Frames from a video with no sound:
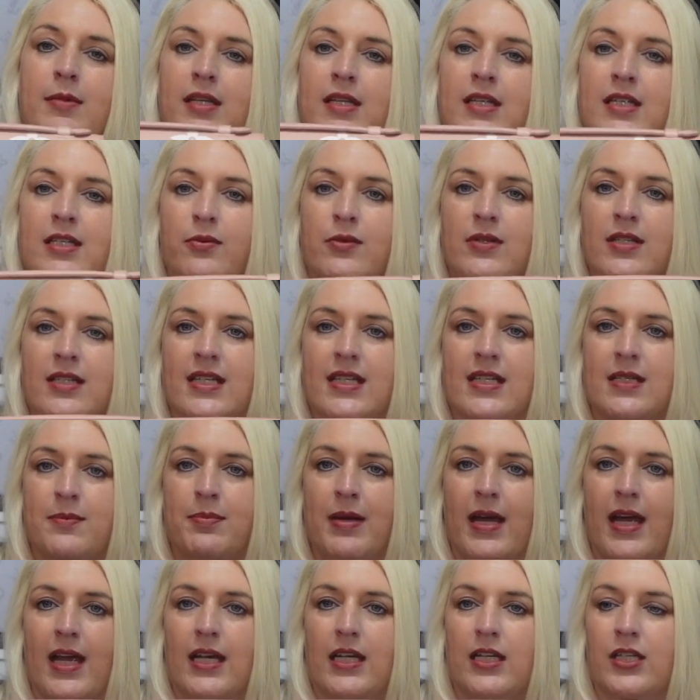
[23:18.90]
and this one says
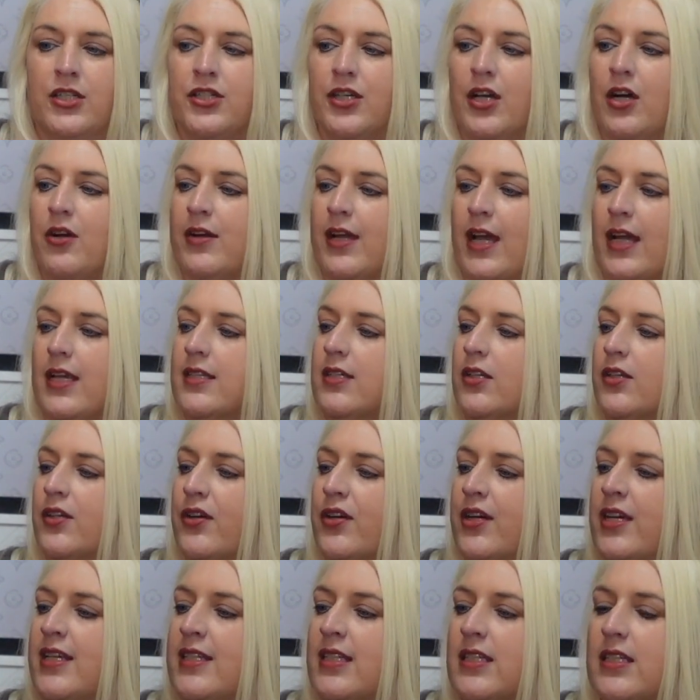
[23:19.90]
beige. Okay, so
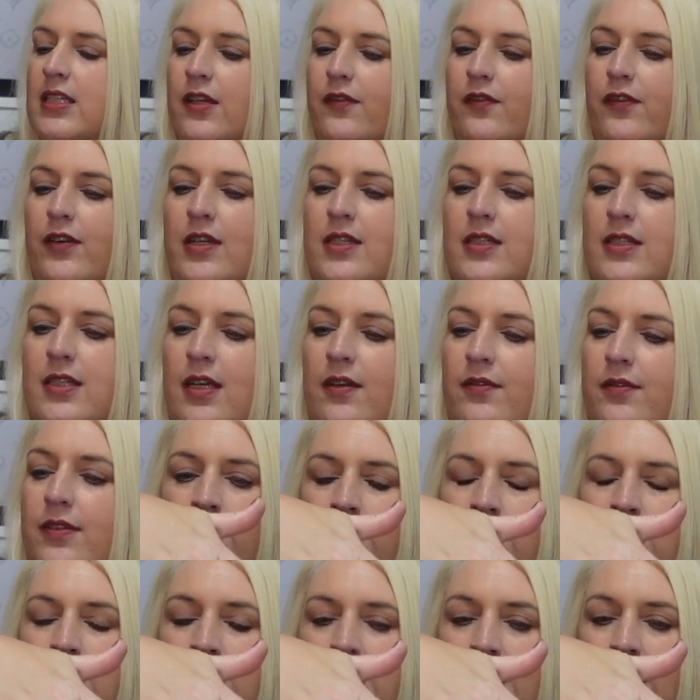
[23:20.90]
there is a difference of the
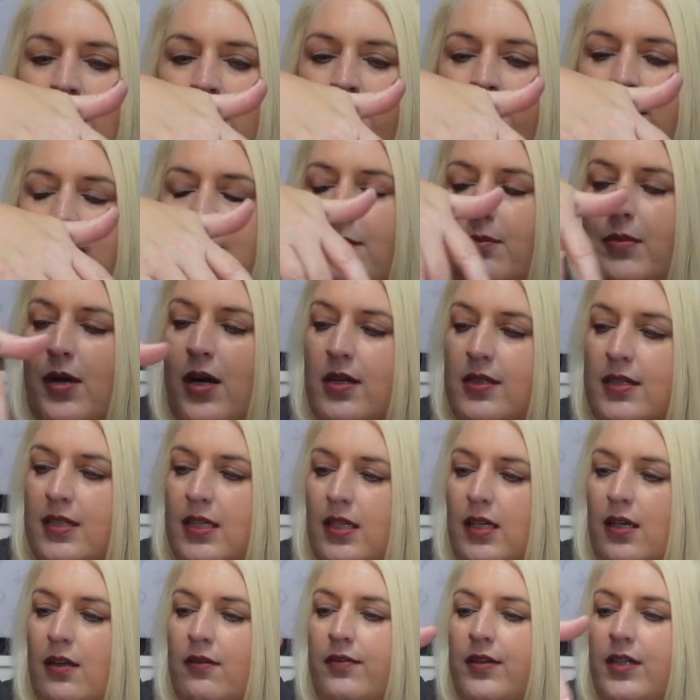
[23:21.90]
inside of the
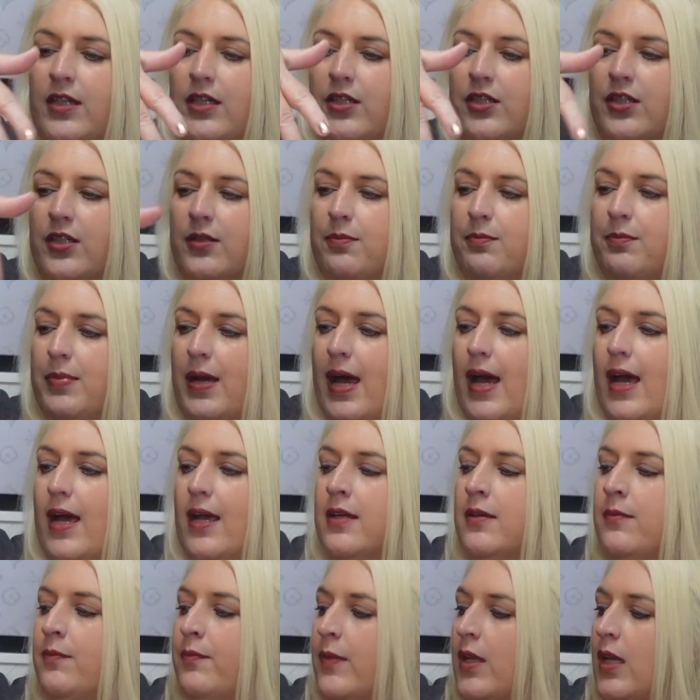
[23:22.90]
embossing of each
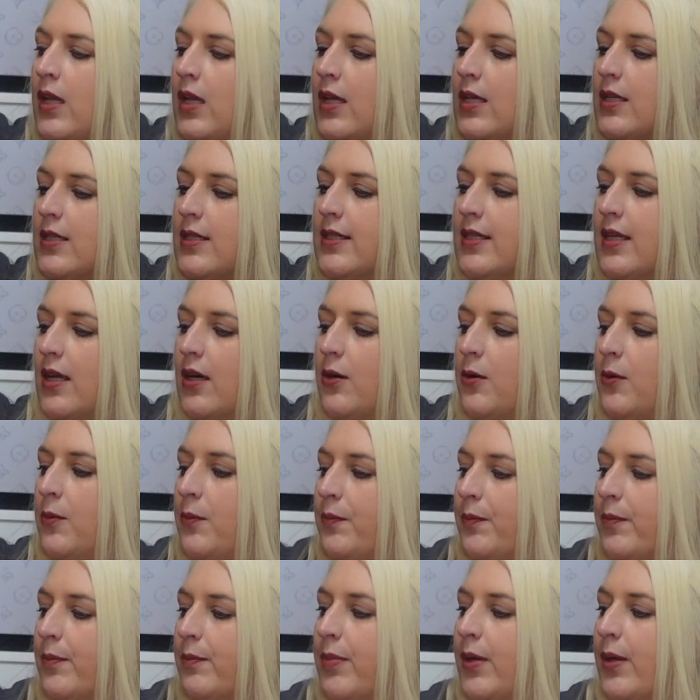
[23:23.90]
bag. So,
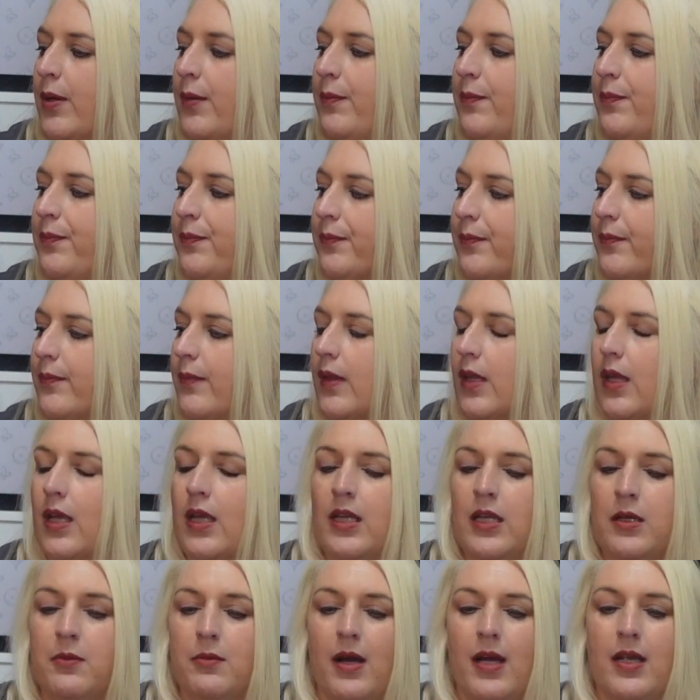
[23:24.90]
but
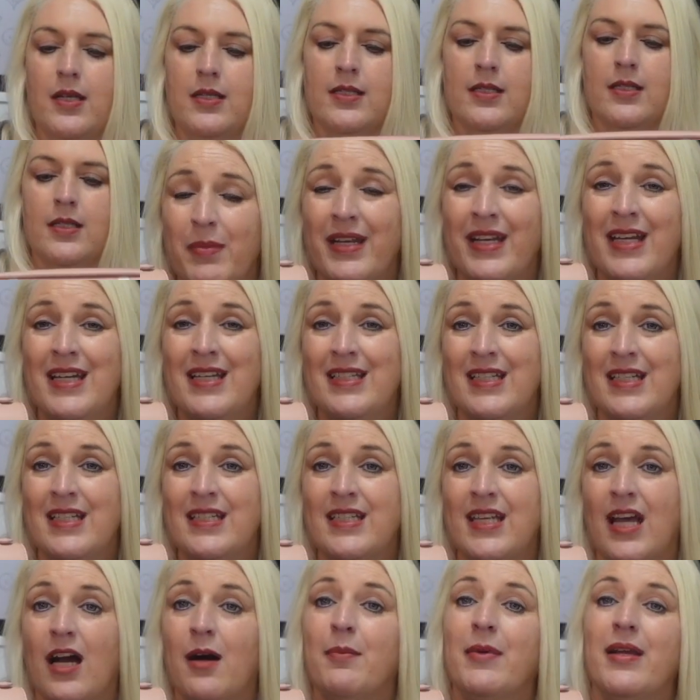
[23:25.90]
anyways, but he did
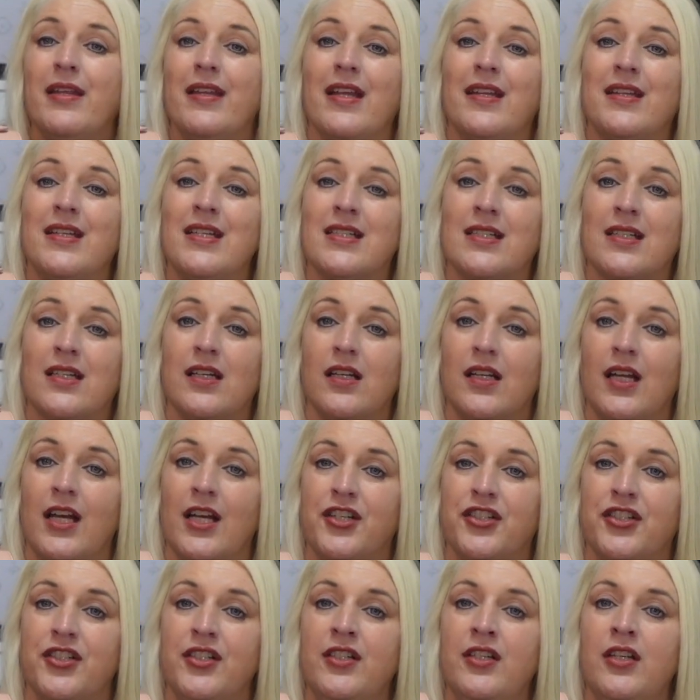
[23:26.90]
tell me that this
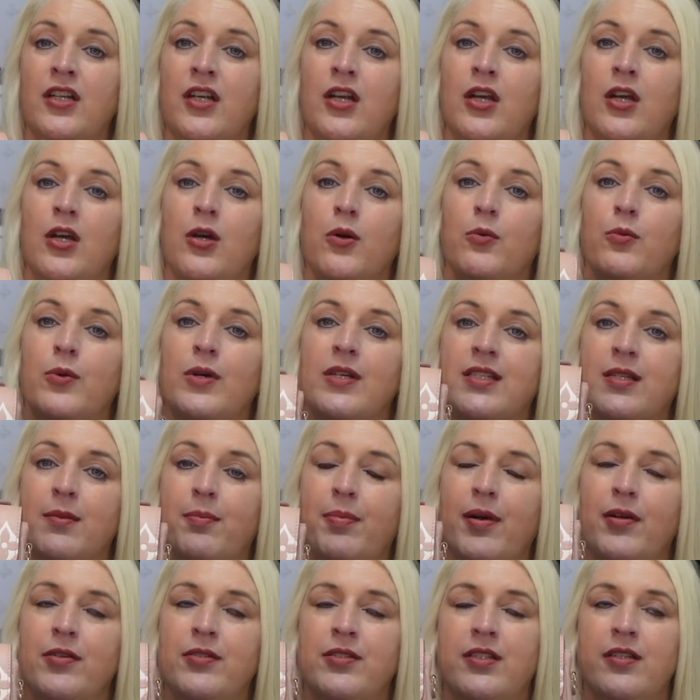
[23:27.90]
collection was
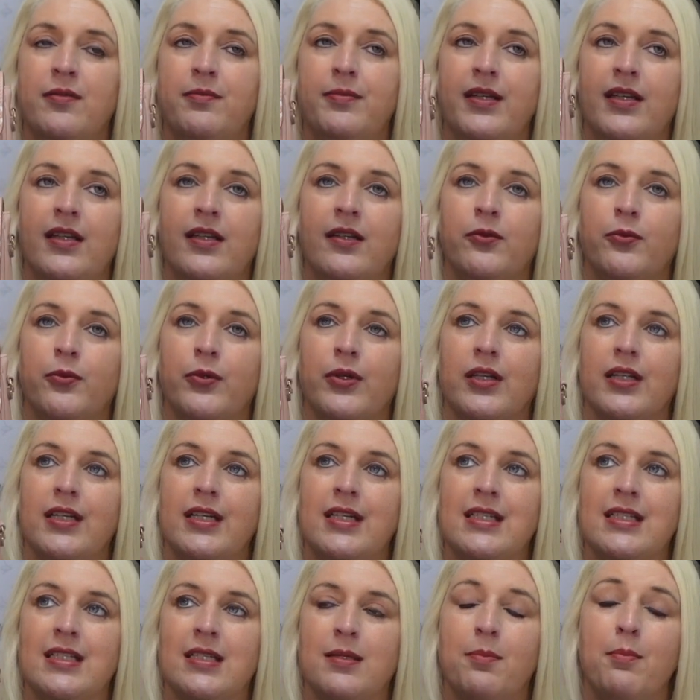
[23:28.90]
supposed to have been
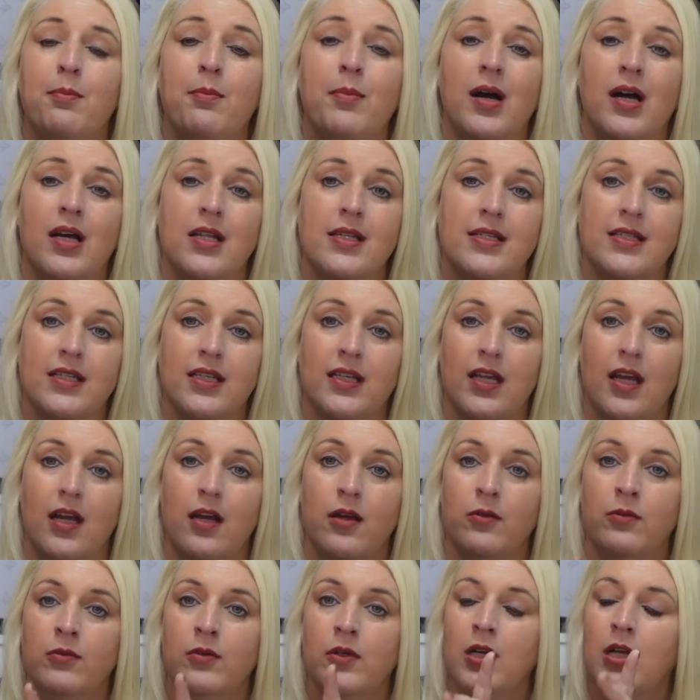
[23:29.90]
released months
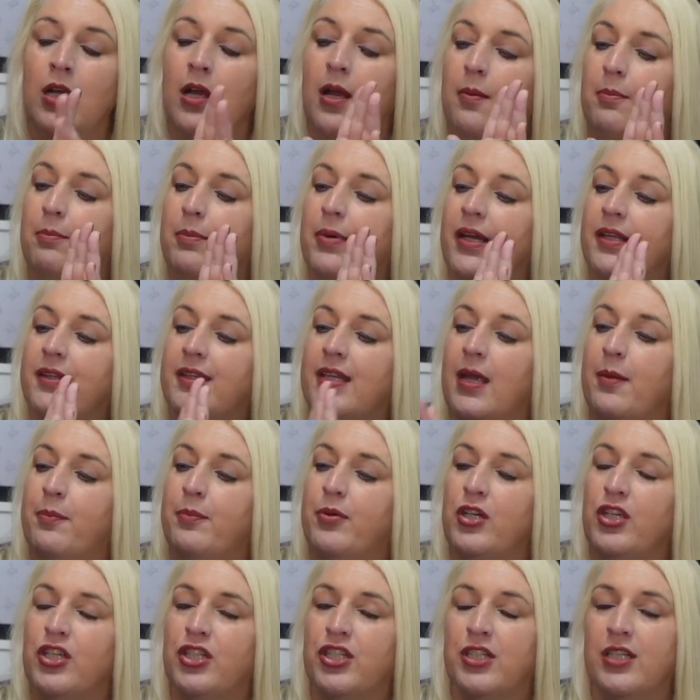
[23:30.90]
ago, but they
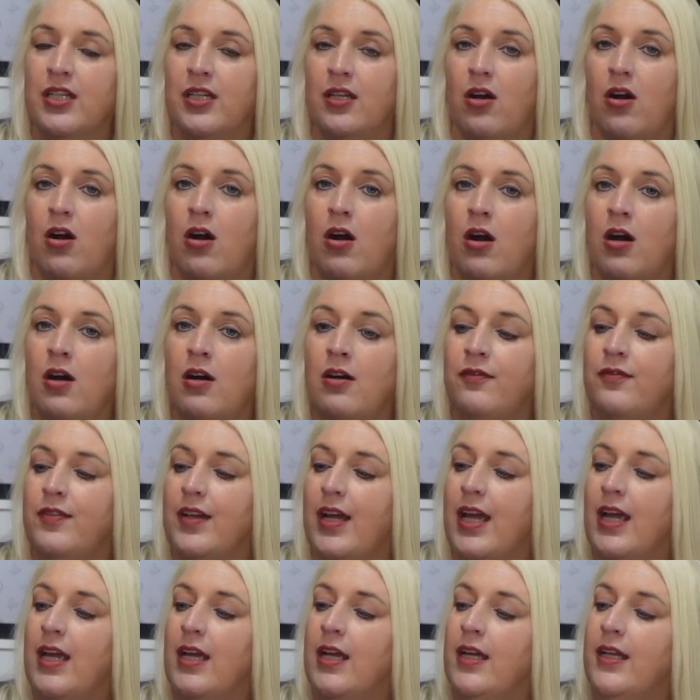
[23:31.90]
pushed it off,
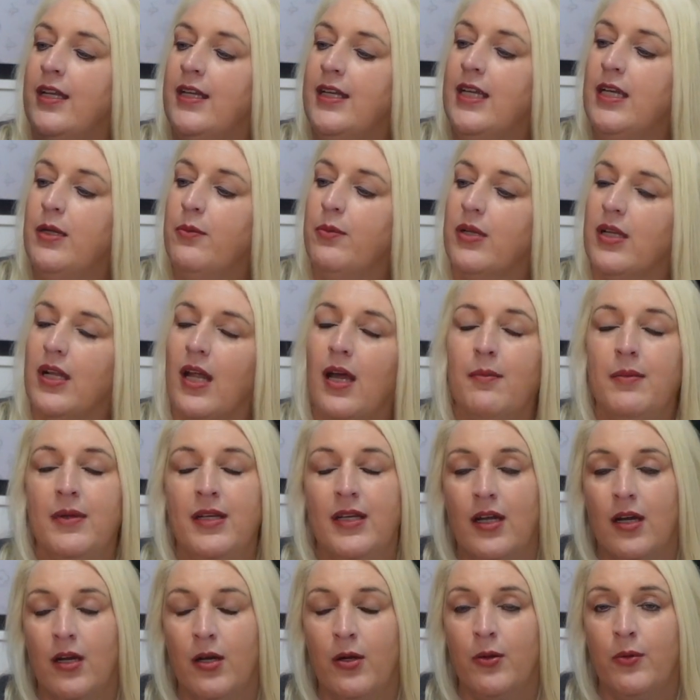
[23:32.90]
and he would let me
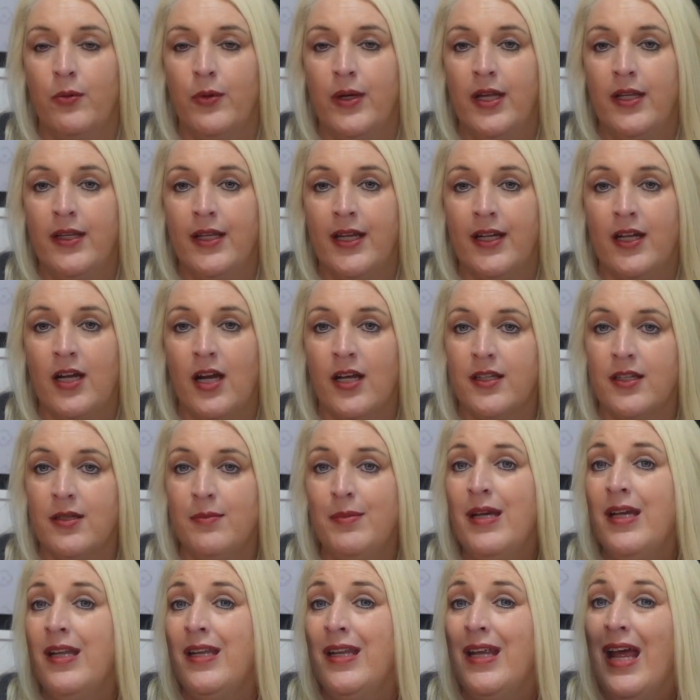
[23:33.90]
know when they got them
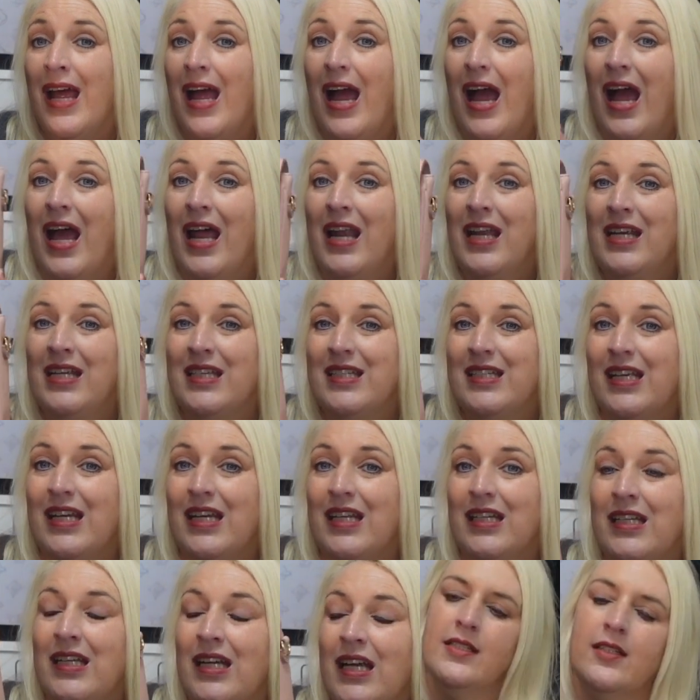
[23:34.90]
in, and he
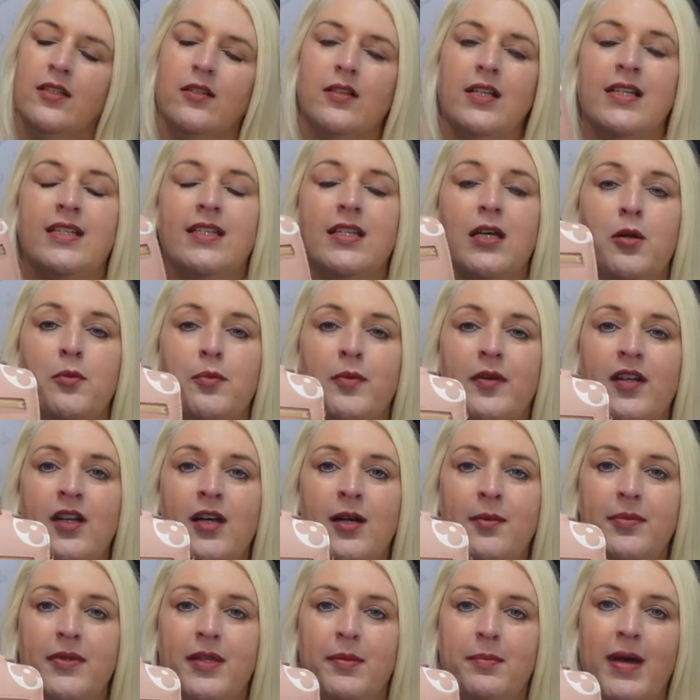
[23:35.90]
did. So let's open
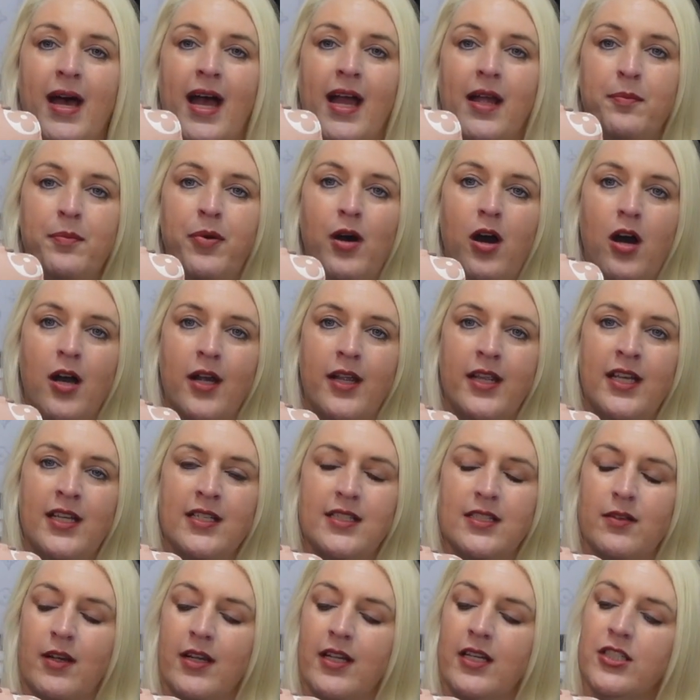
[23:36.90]
up the back pocket
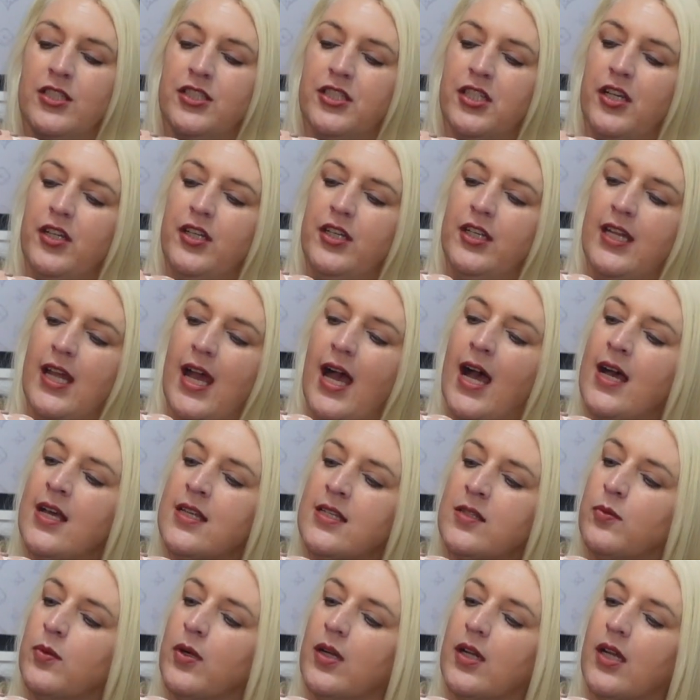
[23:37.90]
so I can show you
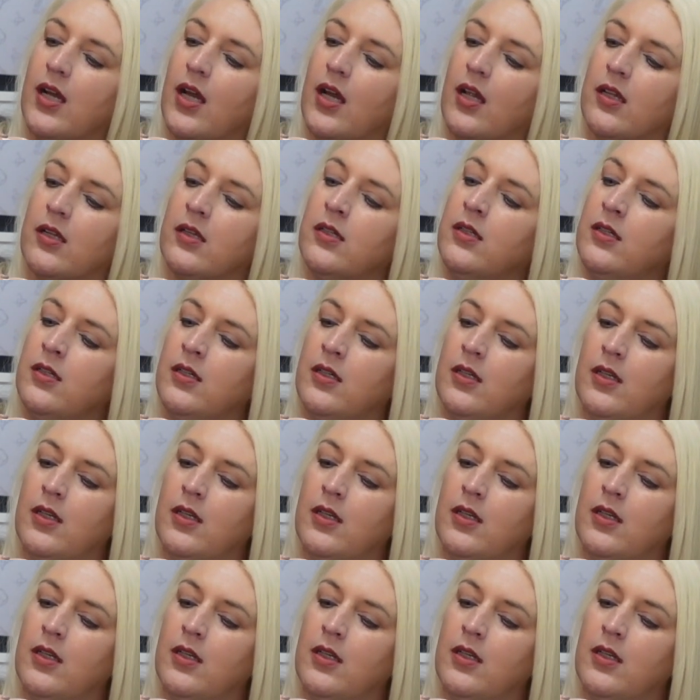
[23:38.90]
guys what color